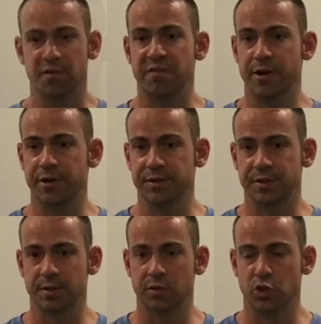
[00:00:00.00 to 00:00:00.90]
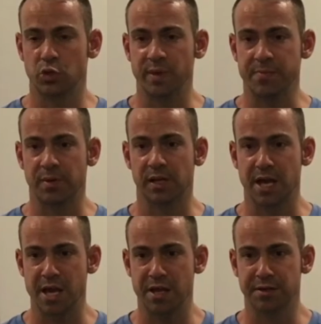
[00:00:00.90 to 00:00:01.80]
Now, variance should be
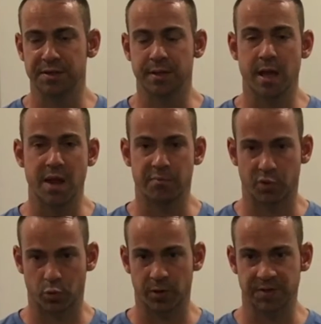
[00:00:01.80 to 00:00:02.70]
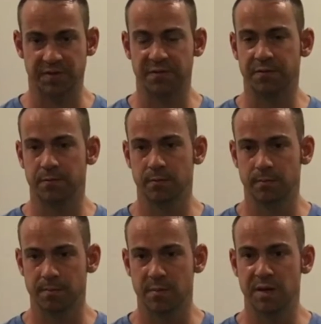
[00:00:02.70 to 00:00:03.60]
planned and progressive,
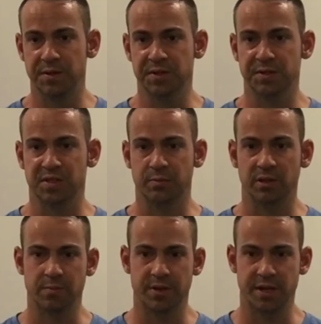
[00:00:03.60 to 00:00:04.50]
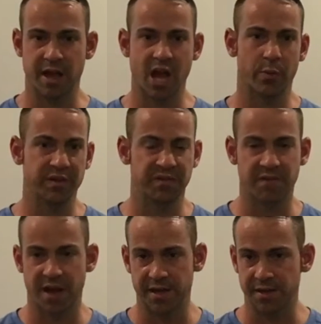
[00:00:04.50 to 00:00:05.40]
and this can simply be how we
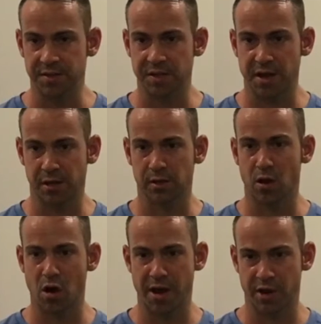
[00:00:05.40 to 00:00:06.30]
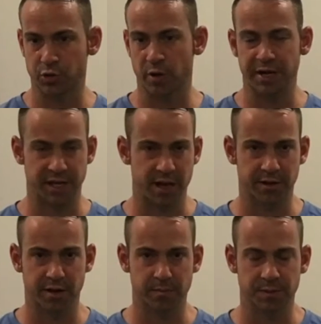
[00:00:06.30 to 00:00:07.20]
phase and align our training
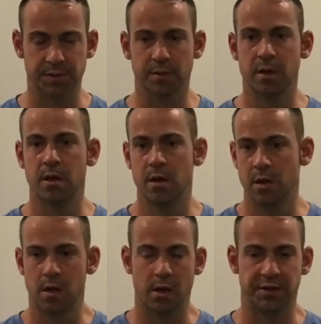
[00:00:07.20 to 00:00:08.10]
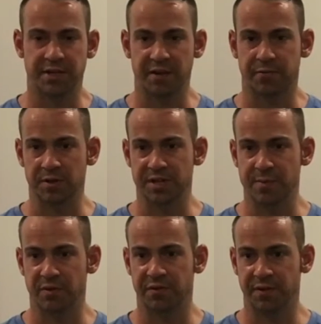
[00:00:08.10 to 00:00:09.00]
outcomes. Take for
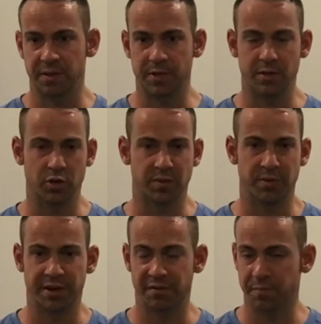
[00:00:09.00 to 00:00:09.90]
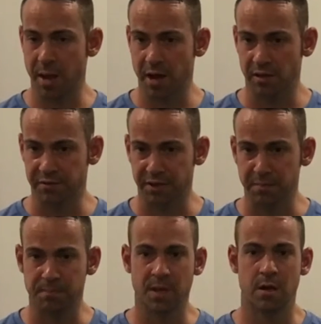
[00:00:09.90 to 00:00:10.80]
example Phoebe, who competed in powerlifting.